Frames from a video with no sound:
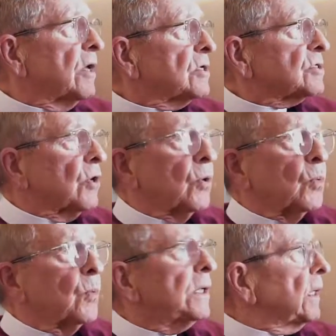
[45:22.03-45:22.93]
So
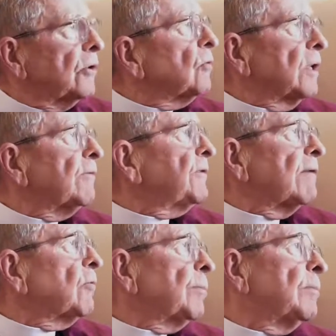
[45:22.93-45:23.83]
we literally have
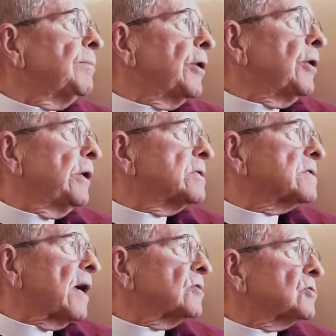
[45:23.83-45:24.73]
never buried
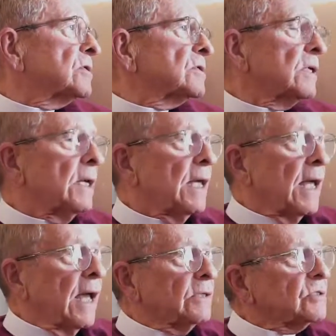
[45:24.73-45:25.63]
his ashes.
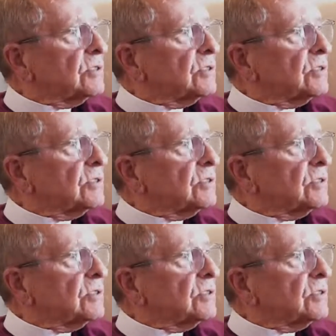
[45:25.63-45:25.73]
And